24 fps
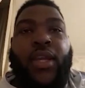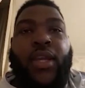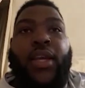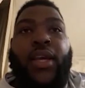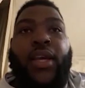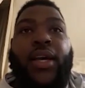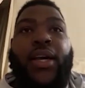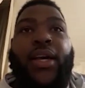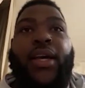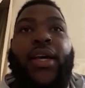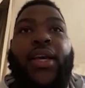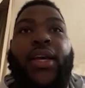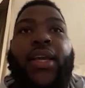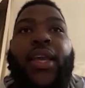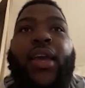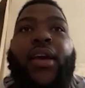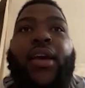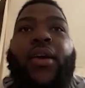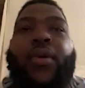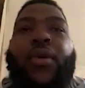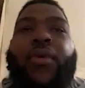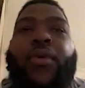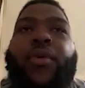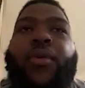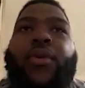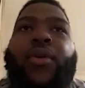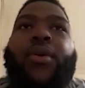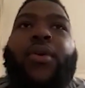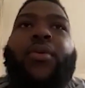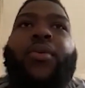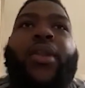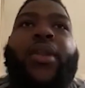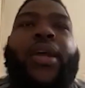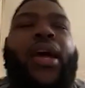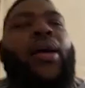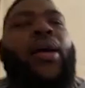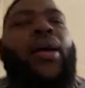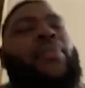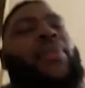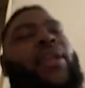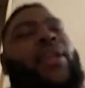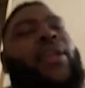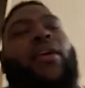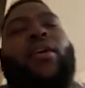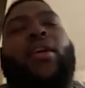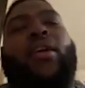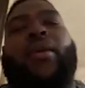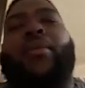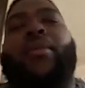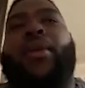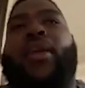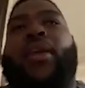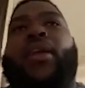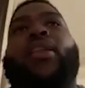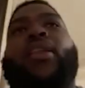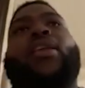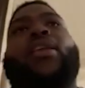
Well, when I opted out, I mean,